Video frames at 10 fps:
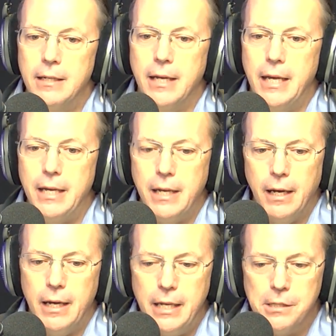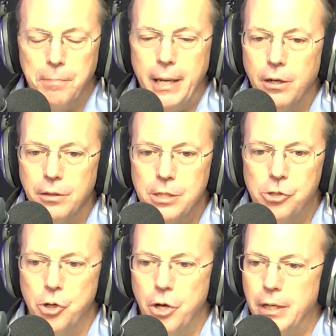And he's been on
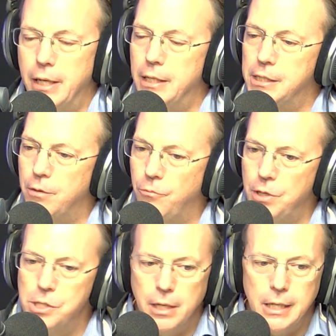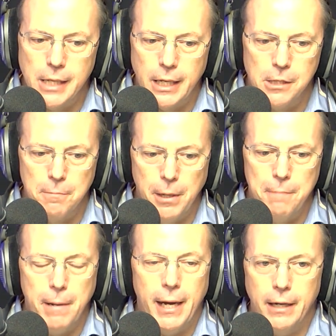this journey and he said, Vision has actually
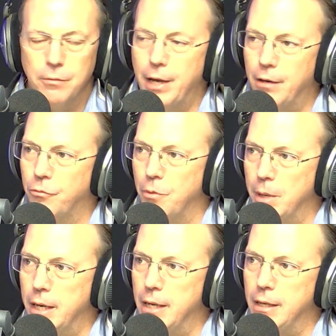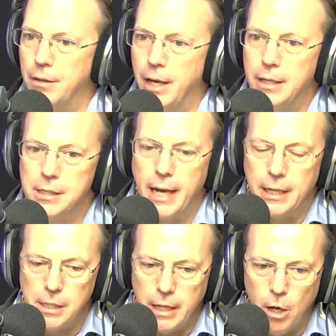been part of that for me that has
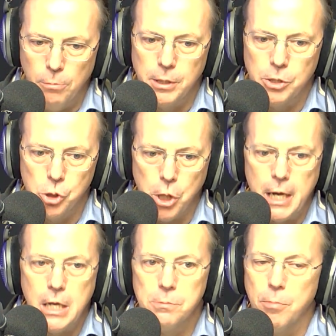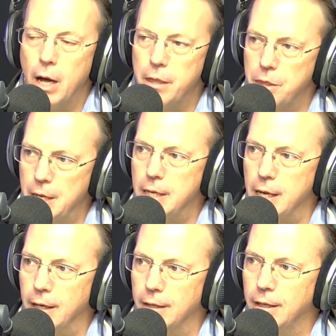actually helped to change my
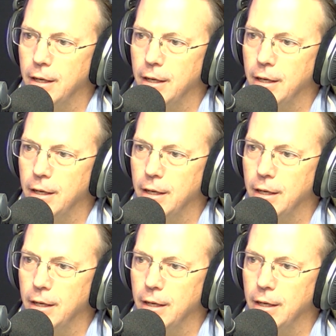thinking.